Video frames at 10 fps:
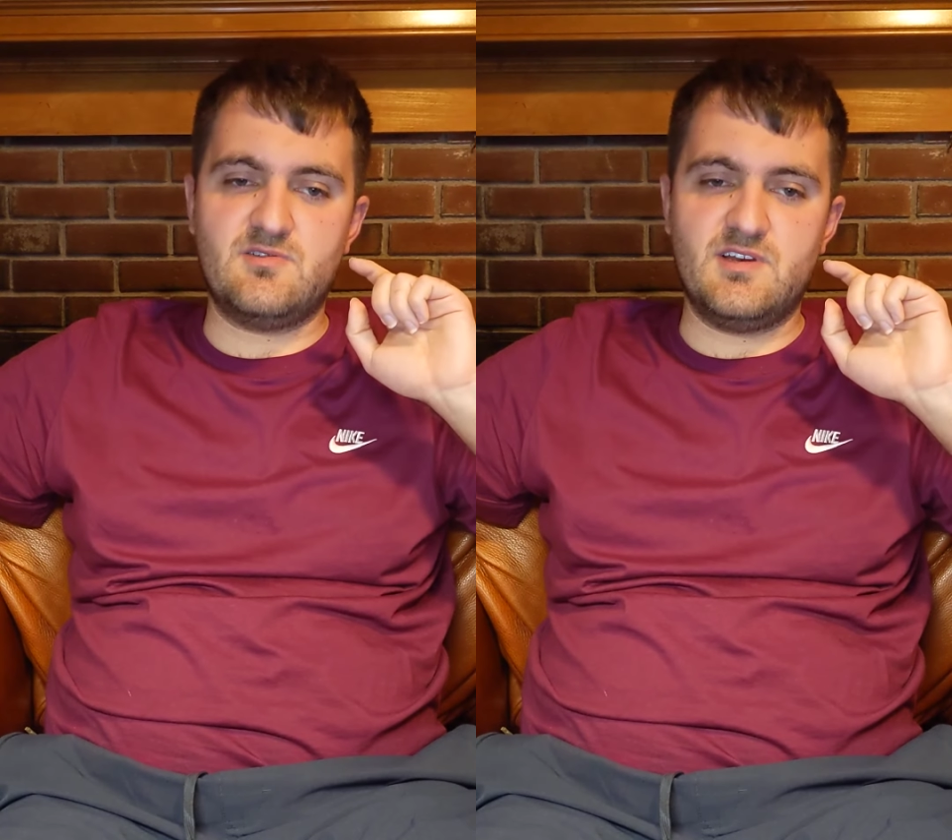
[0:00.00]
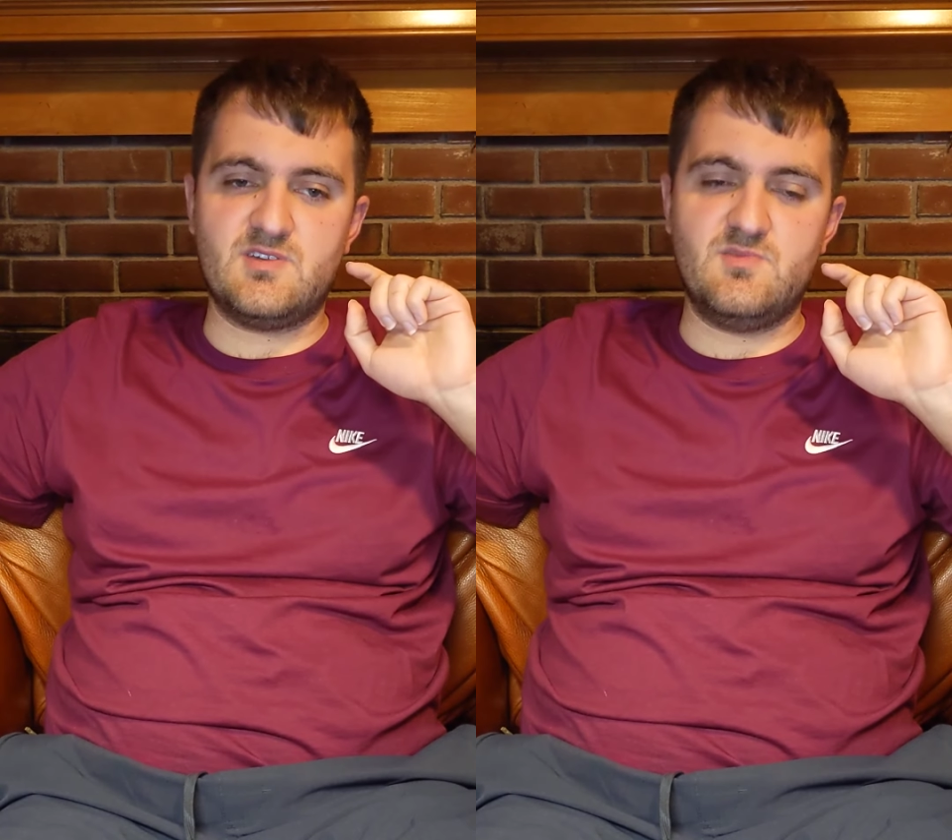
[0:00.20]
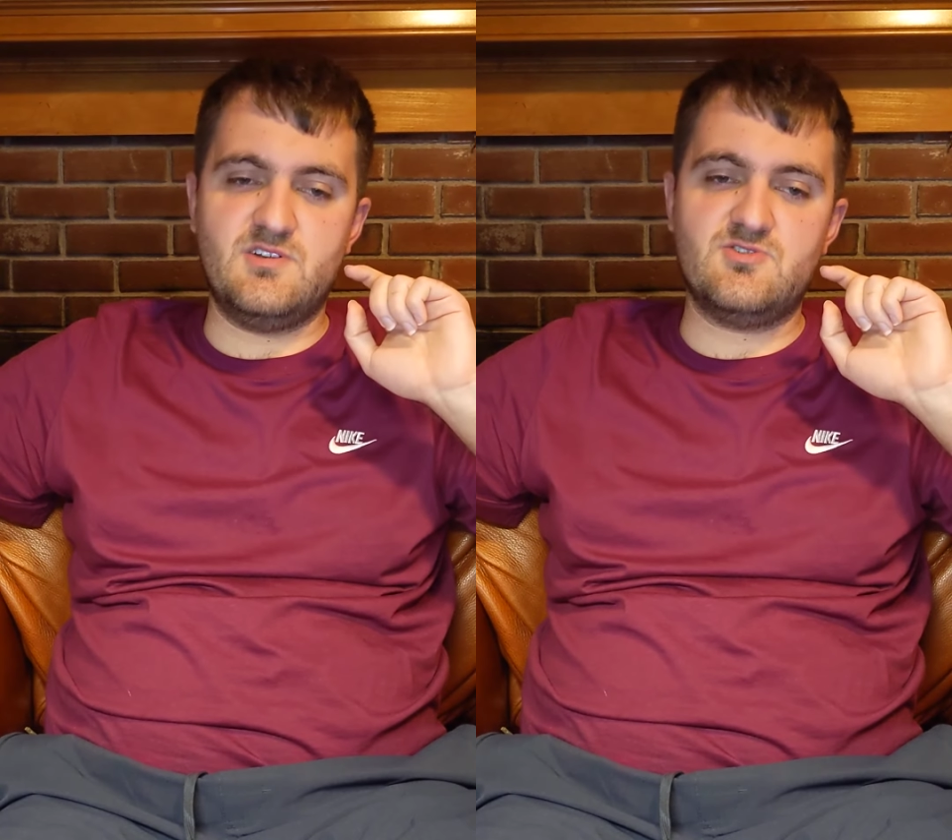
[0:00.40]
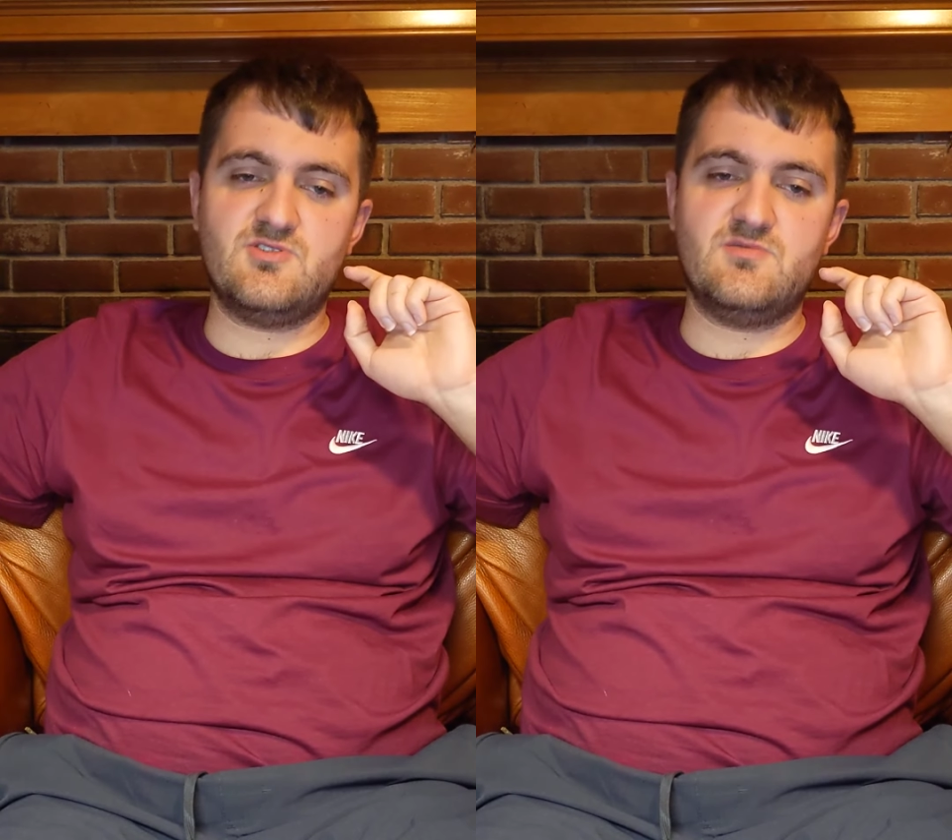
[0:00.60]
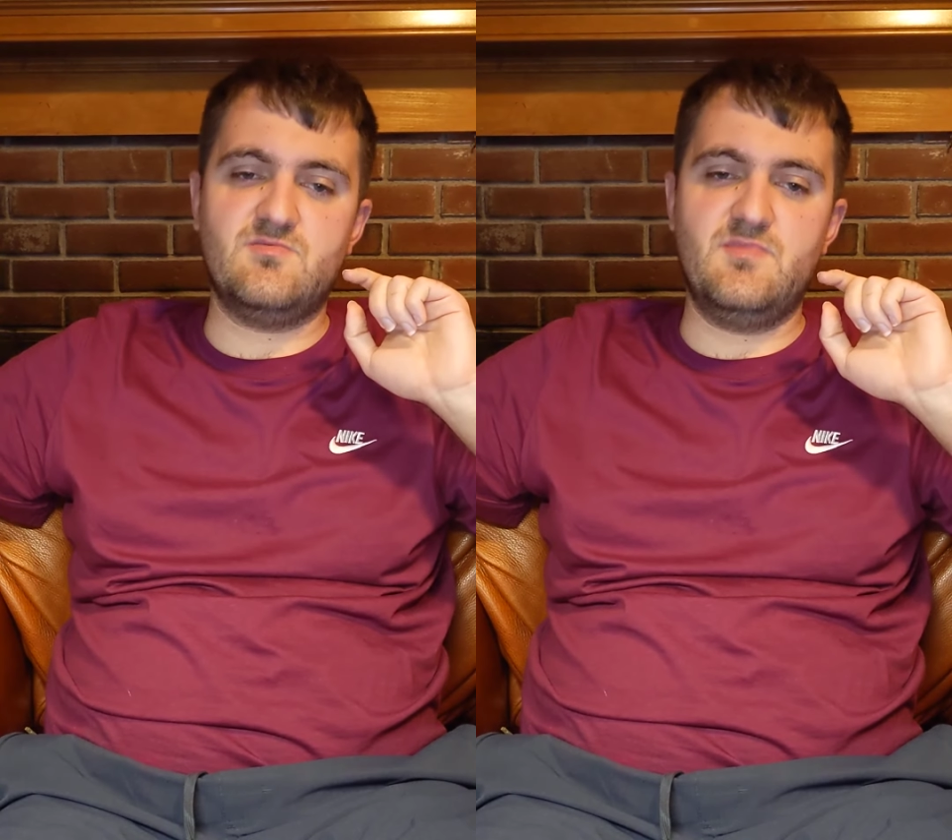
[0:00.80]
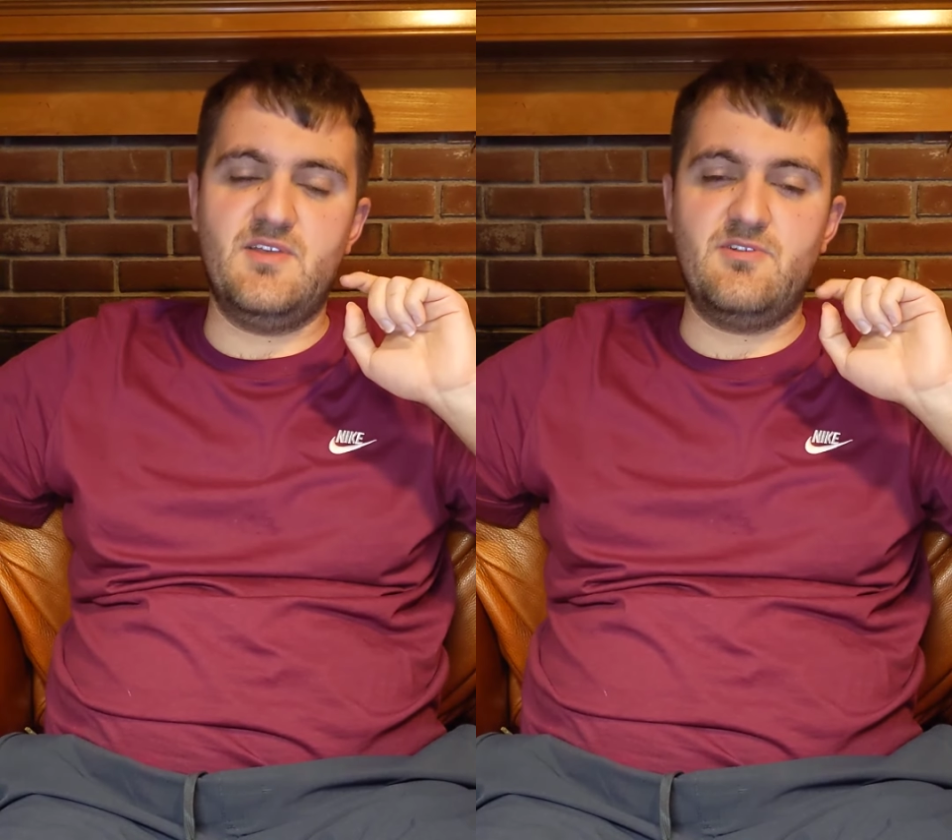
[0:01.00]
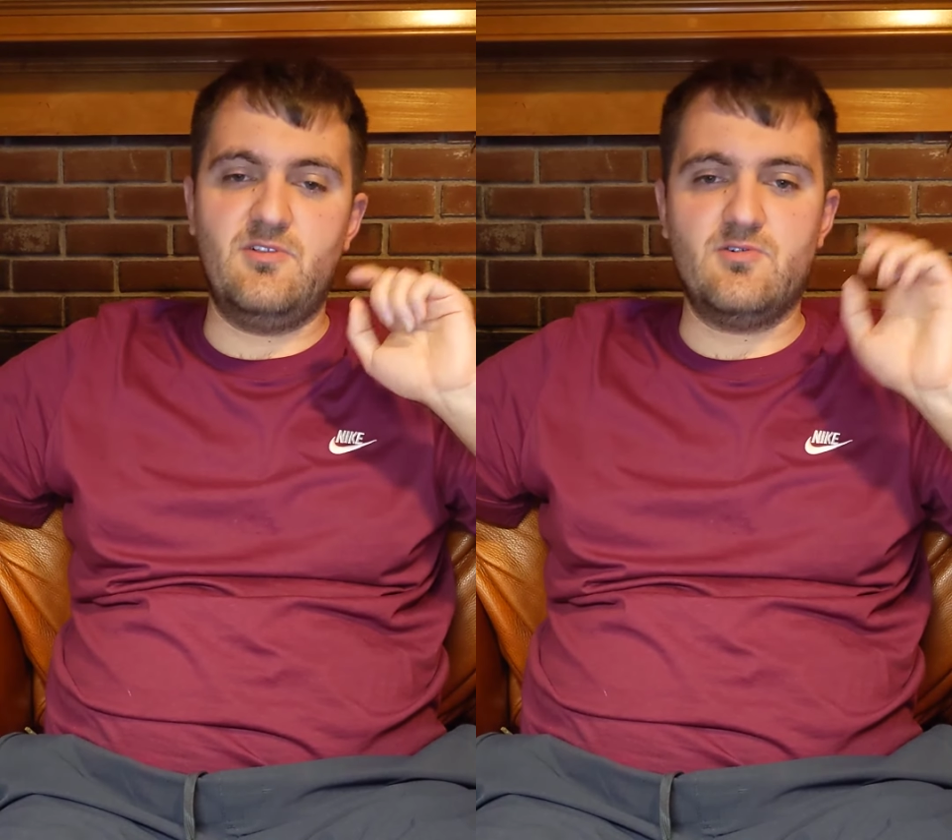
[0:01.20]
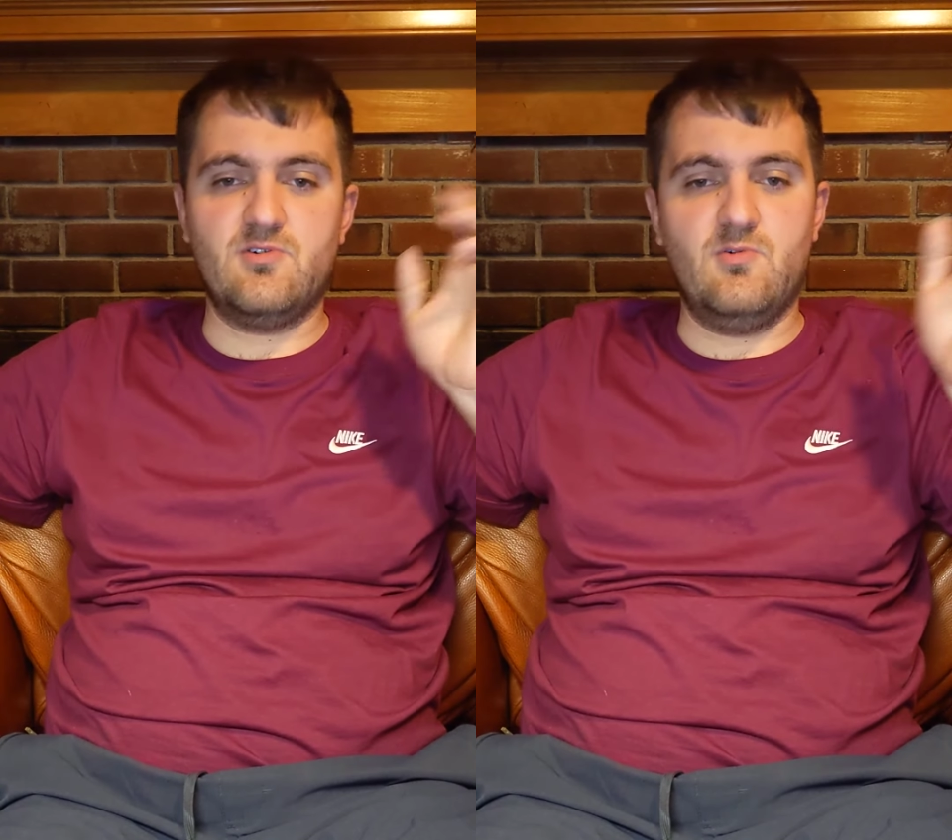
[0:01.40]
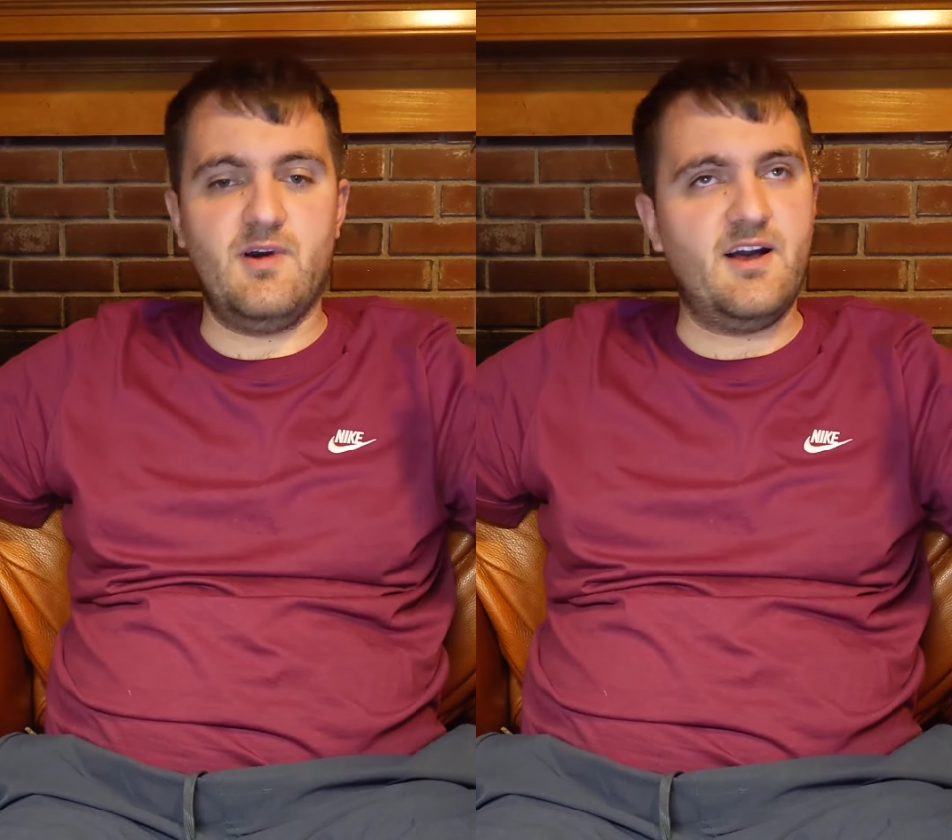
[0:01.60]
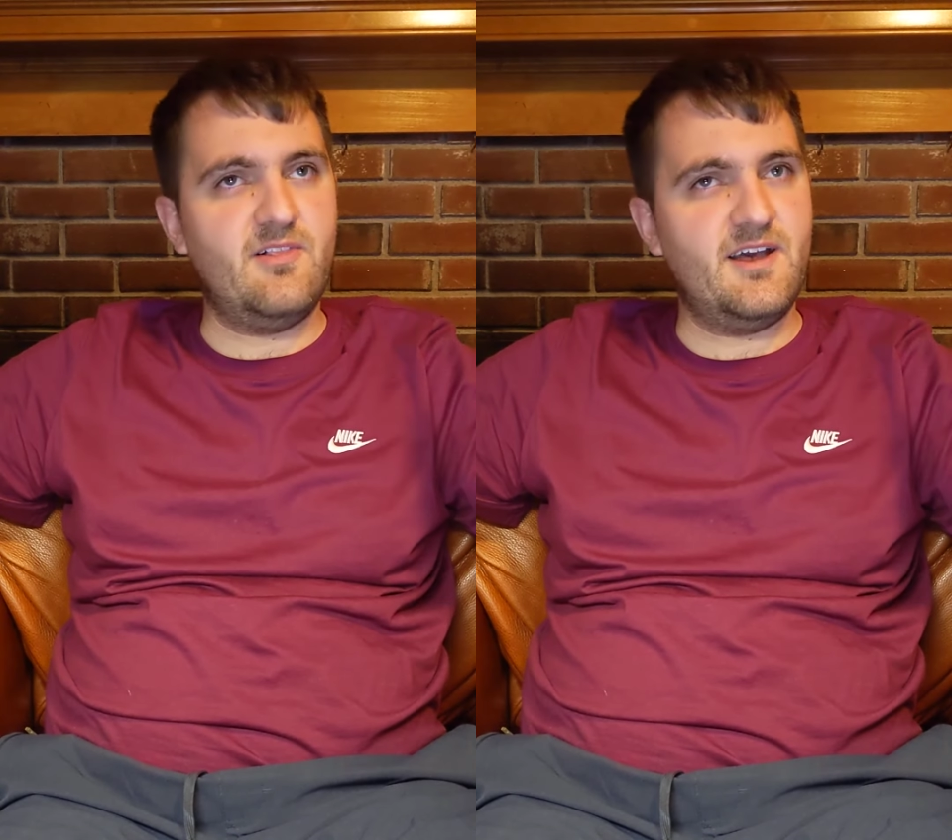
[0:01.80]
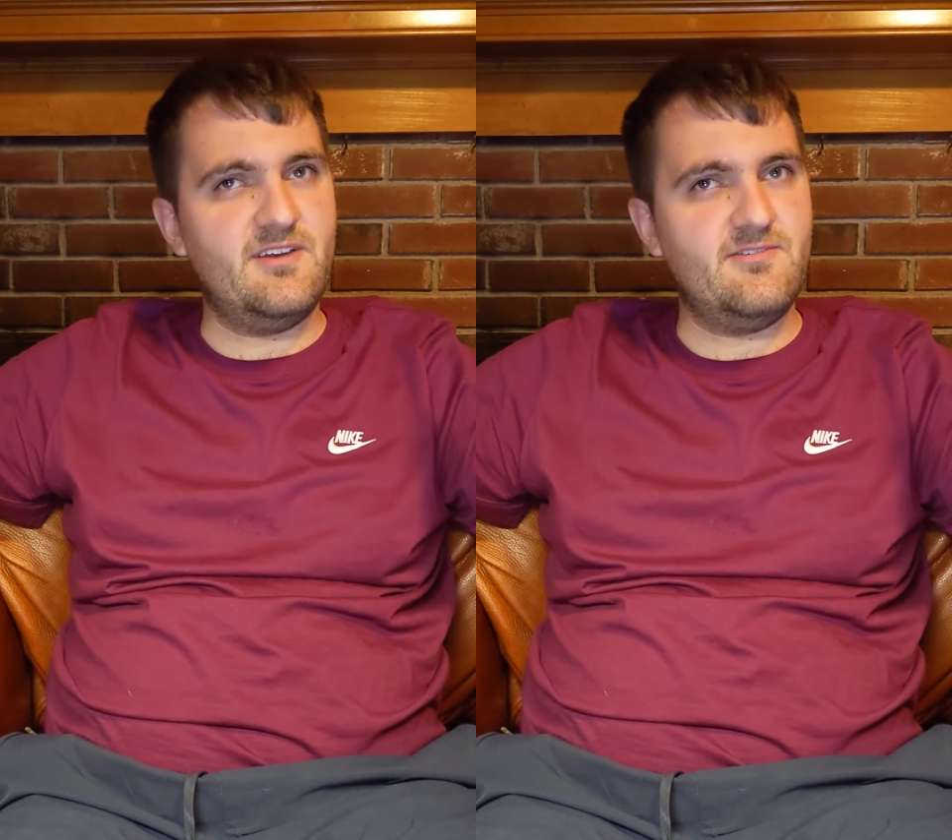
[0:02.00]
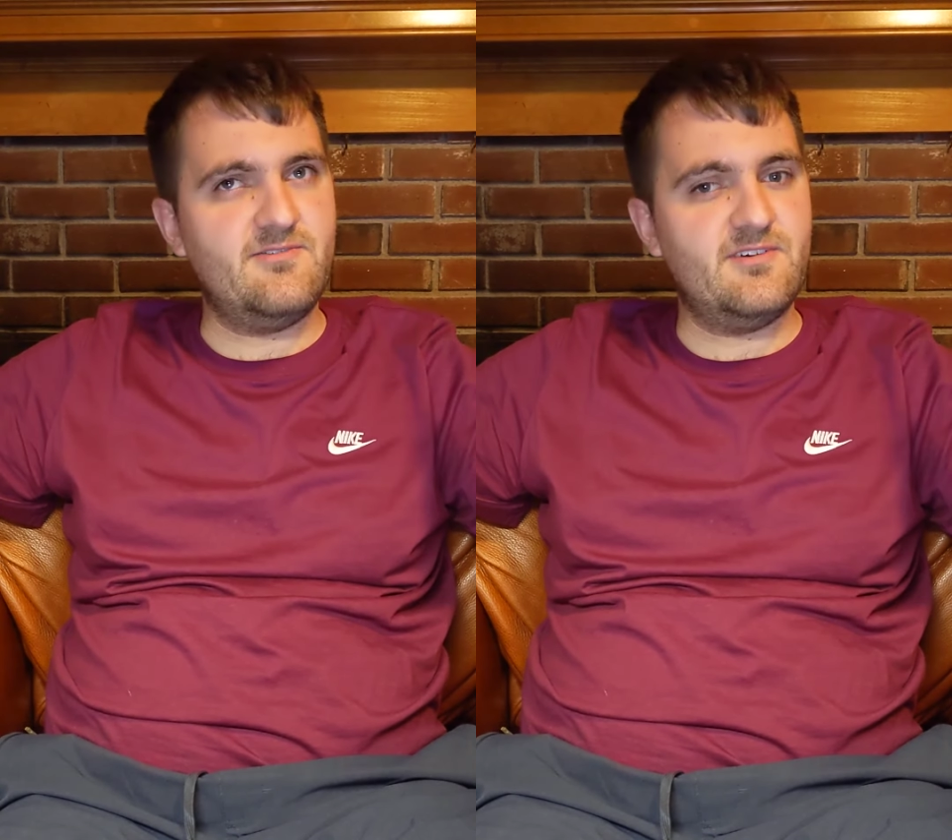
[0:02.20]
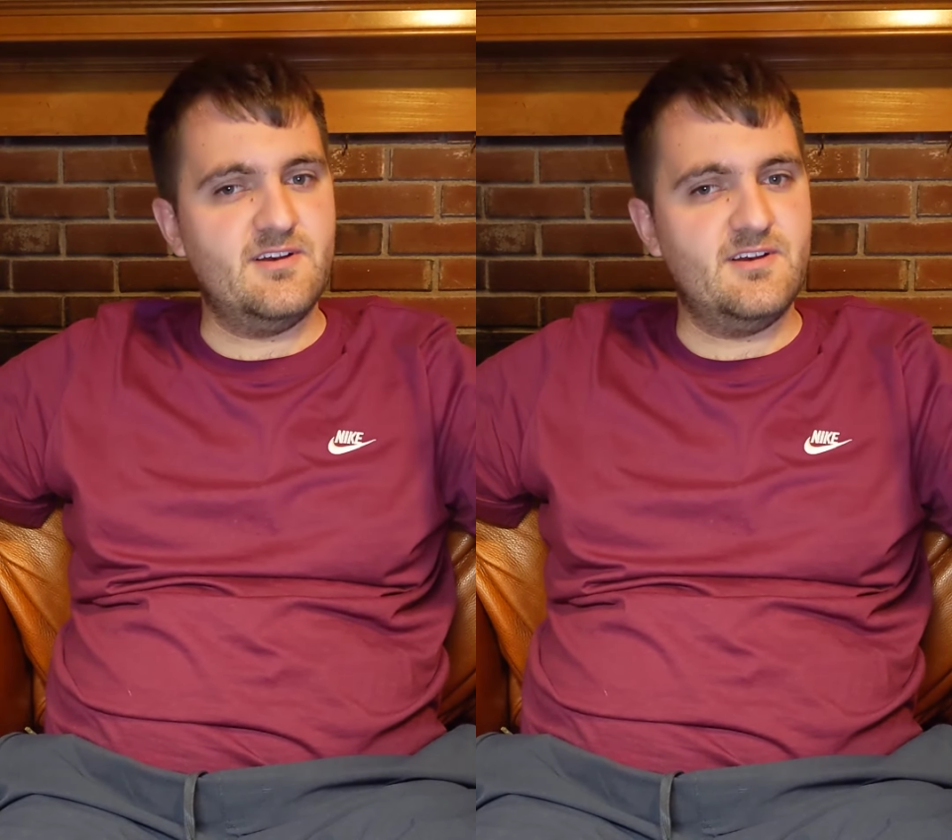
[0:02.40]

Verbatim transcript: the expedition met the local wildlife,